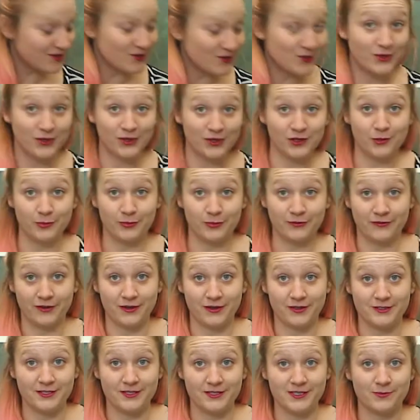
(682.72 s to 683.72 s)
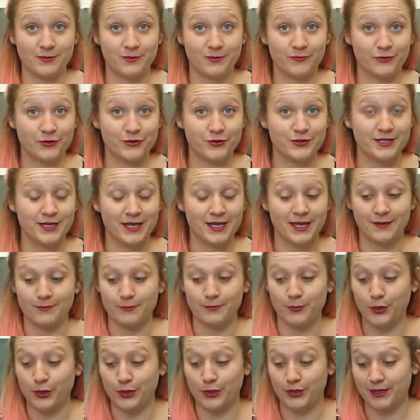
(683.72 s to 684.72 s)
Hoya obovata that's been rooting in
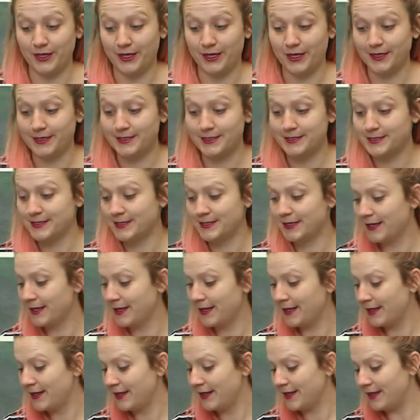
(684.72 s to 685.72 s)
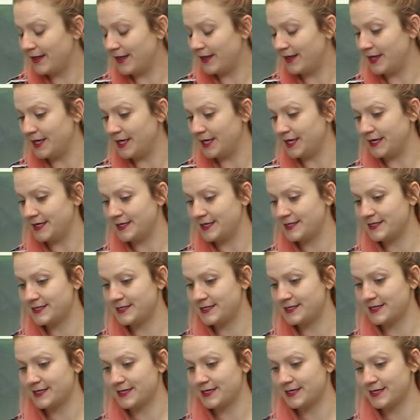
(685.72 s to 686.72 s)
perlite
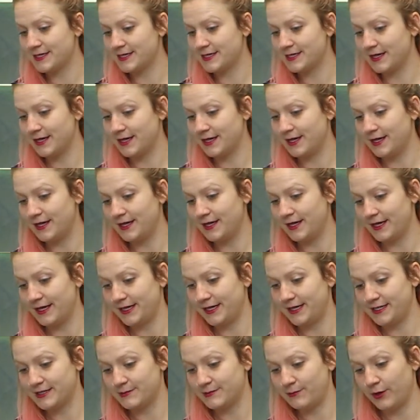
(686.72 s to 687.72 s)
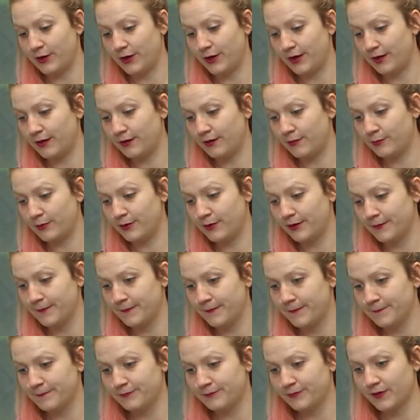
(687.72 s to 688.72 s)
that I need to pot up.
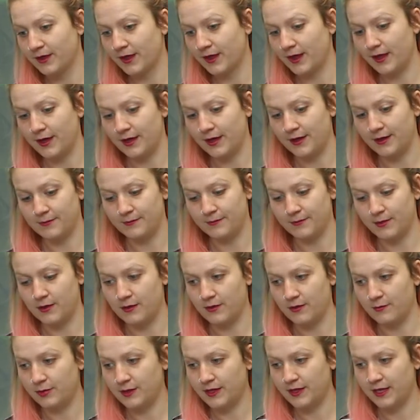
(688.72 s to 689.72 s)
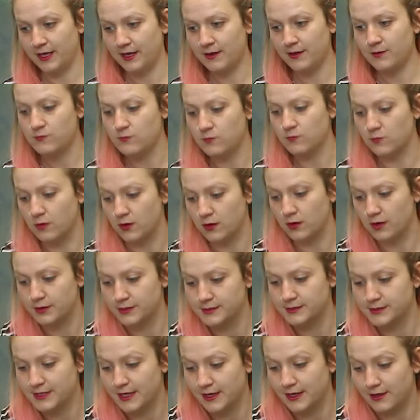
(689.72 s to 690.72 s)
The plan
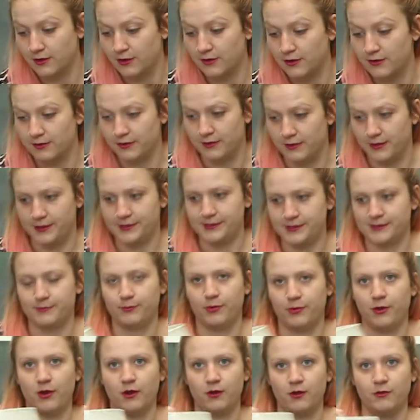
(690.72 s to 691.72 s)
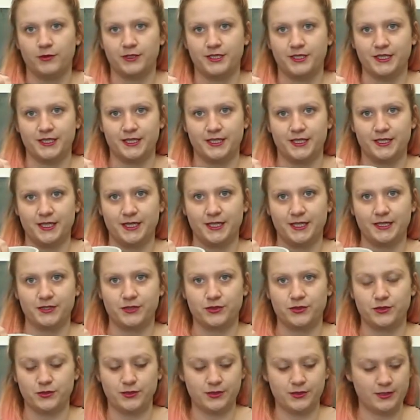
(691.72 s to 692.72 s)
was, I got this pot, which I just think is
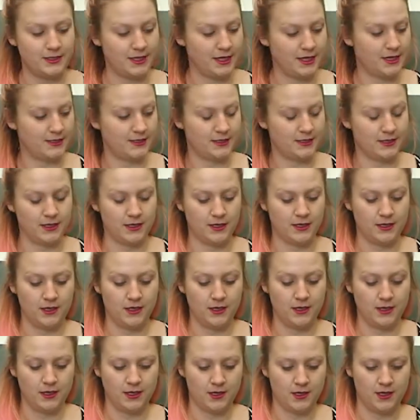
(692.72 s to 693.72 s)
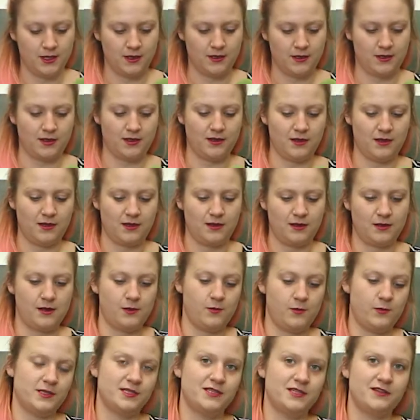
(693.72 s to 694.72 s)
so sexy. I think
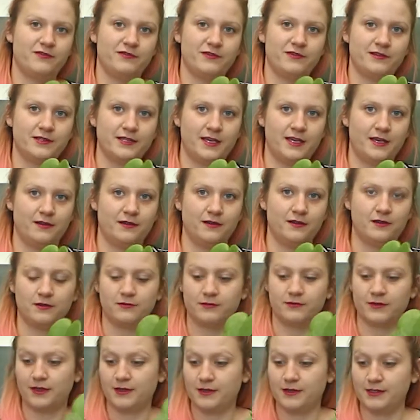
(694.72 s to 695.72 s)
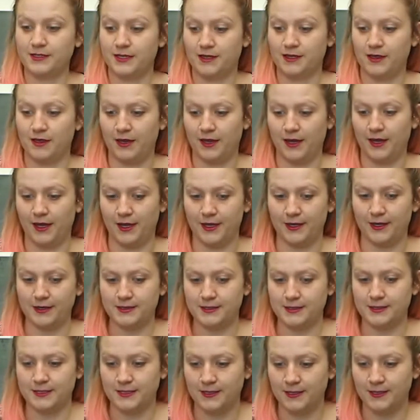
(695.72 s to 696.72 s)
like once it fills out, it'll look nice in
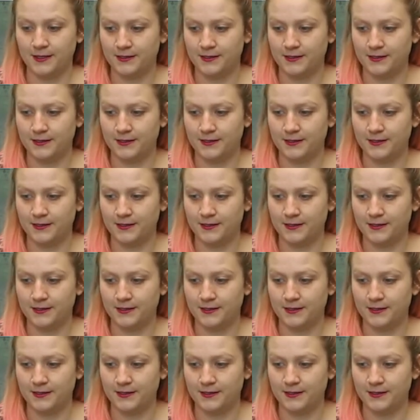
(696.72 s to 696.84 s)
that.